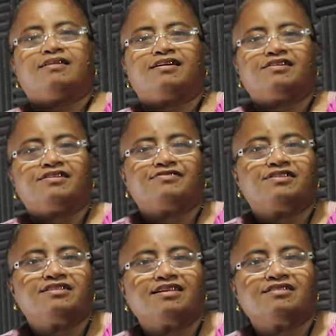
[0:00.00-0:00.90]
Our
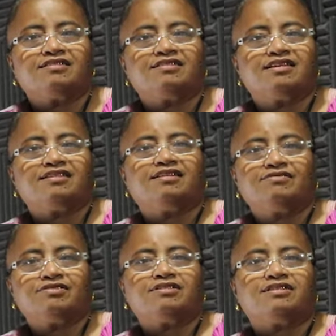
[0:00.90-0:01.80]
efforts at the state
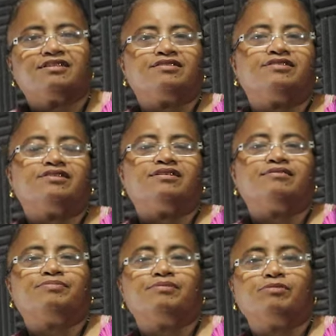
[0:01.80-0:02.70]
level center
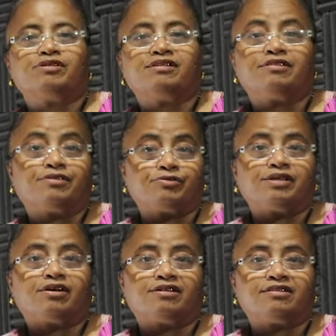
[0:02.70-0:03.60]
on promoting the three
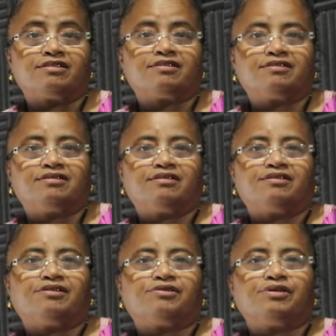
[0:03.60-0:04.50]
R's
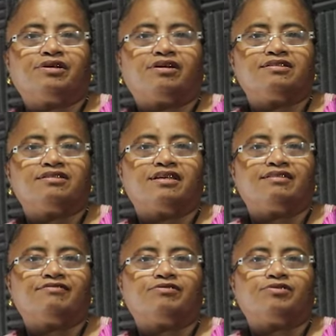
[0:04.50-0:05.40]
the three R's
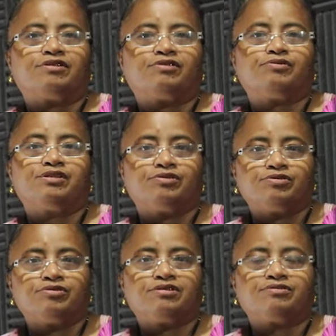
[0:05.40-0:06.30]
stand for
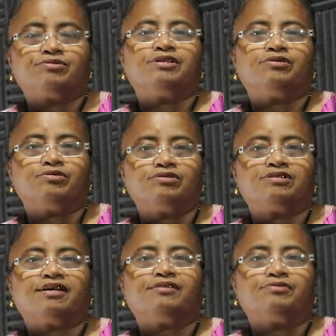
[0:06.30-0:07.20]
reduce,
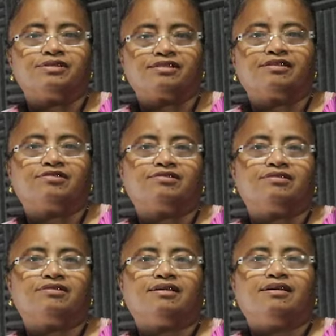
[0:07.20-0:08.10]
reuse, and recycle.
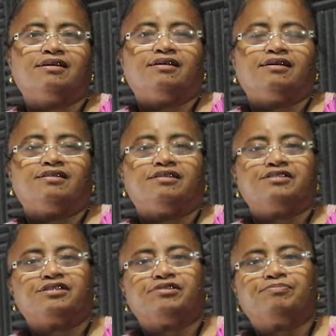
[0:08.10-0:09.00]
The
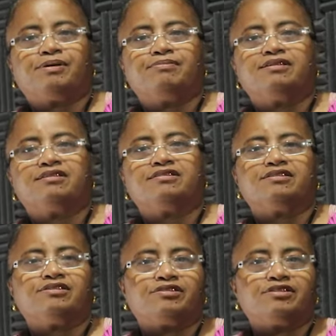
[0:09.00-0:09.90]
general public is
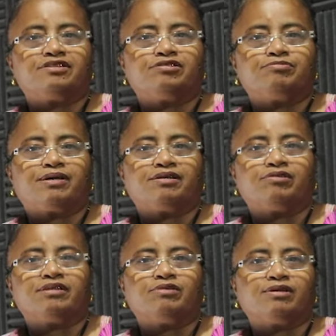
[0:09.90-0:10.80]
encouraged to buy
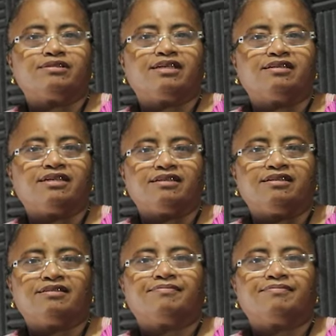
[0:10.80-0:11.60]
only what they need,